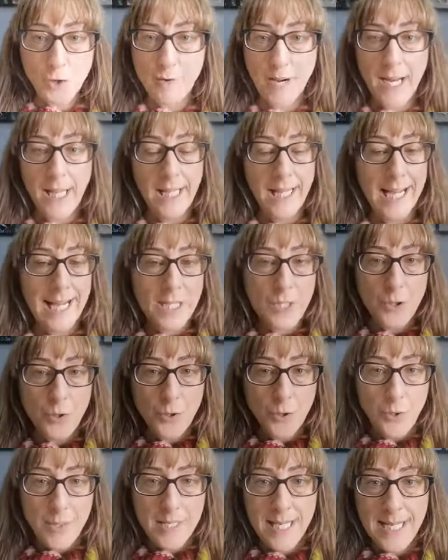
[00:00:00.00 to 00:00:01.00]
Australia,
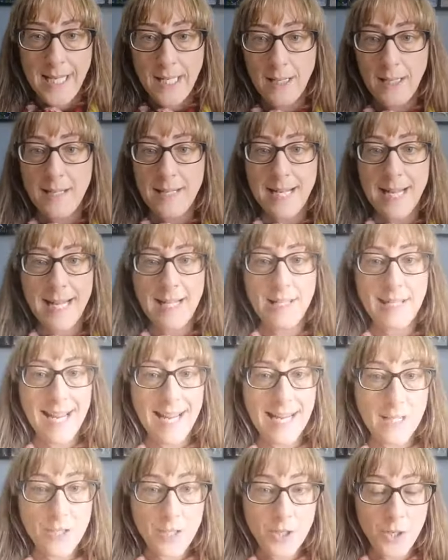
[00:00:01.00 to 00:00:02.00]
into New Zealand,
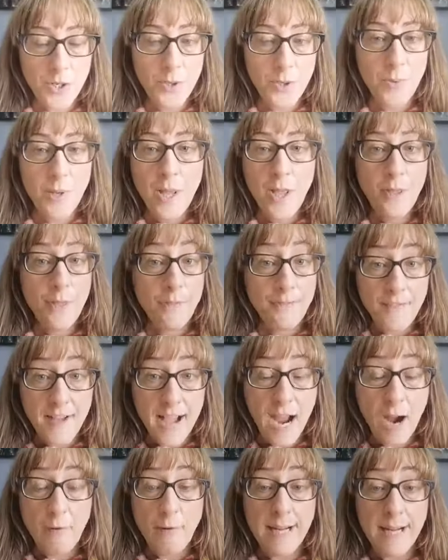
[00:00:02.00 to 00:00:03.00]
in, into the
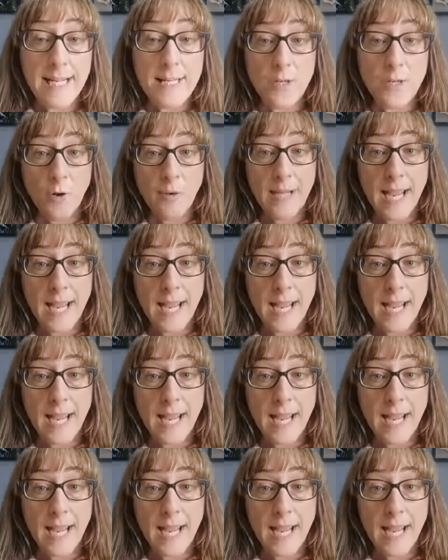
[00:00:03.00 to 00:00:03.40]
Far East.